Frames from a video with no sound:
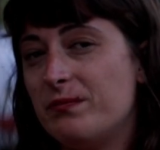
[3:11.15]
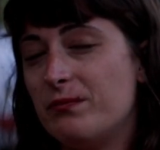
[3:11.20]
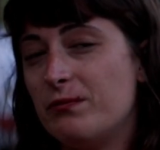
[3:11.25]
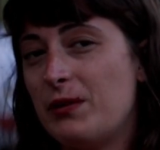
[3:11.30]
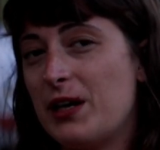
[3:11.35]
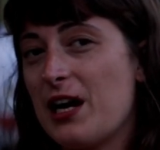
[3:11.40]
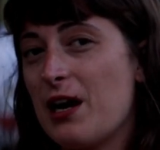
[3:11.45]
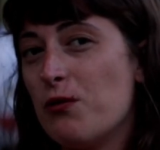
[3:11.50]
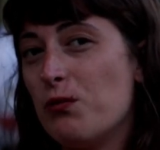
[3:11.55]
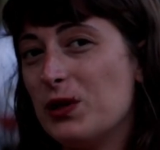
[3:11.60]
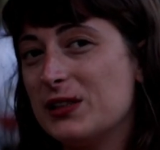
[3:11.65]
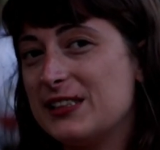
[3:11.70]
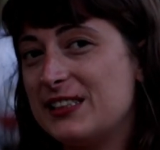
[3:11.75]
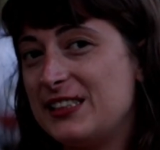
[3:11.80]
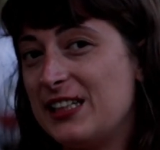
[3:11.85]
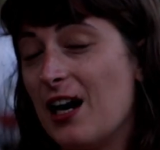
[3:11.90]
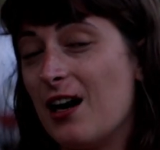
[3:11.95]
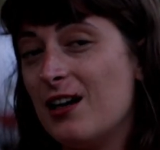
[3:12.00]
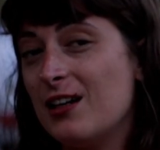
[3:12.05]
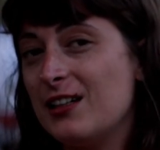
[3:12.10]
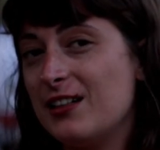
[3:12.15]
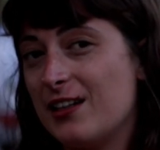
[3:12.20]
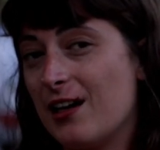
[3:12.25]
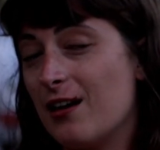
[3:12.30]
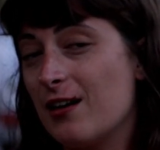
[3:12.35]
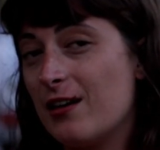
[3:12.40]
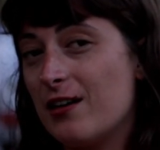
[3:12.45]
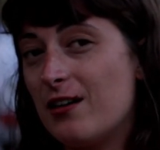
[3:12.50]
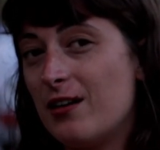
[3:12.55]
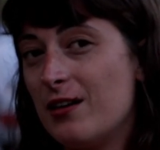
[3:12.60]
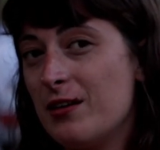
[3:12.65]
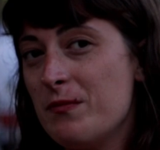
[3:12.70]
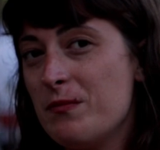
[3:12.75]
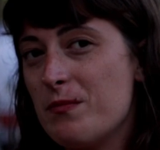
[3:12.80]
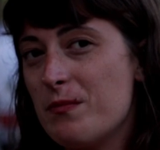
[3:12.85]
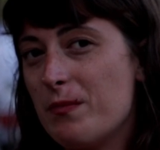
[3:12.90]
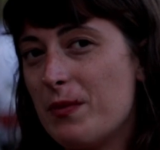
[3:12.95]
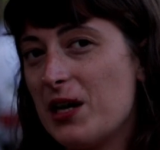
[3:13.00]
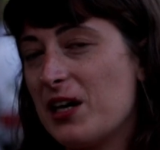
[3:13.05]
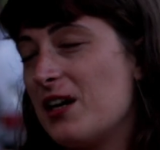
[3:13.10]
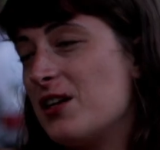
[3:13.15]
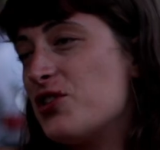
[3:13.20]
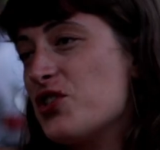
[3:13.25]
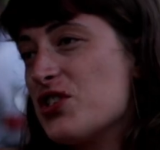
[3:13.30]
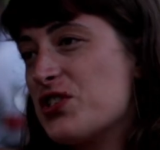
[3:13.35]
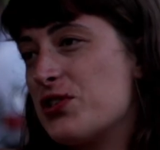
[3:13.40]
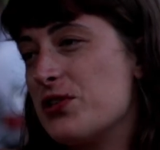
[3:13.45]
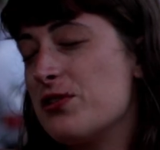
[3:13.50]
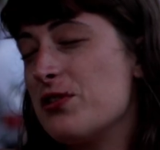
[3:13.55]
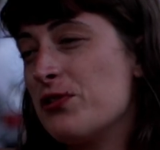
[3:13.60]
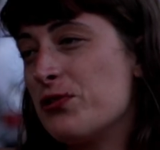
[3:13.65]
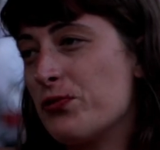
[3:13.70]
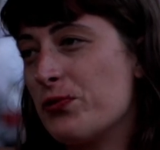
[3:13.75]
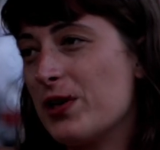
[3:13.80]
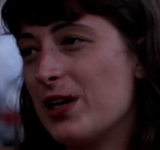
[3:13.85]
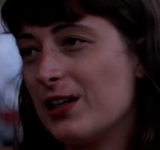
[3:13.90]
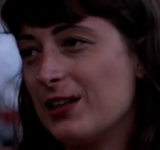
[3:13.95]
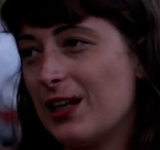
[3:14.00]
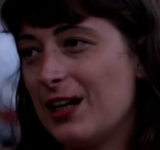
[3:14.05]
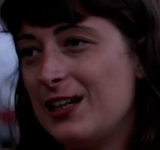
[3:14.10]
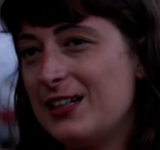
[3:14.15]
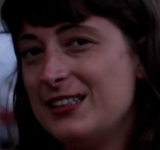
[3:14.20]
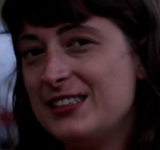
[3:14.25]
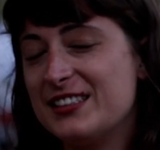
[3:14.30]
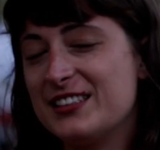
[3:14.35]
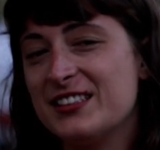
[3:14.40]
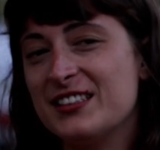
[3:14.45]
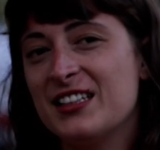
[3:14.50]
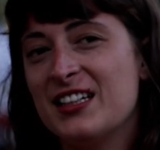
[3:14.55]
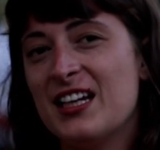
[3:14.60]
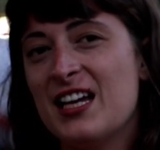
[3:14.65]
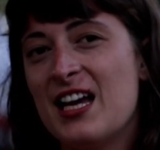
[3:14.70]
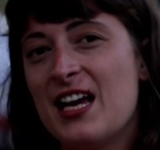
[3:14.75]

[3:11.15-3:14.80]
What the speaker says: when I was younger, but I just didn't realize,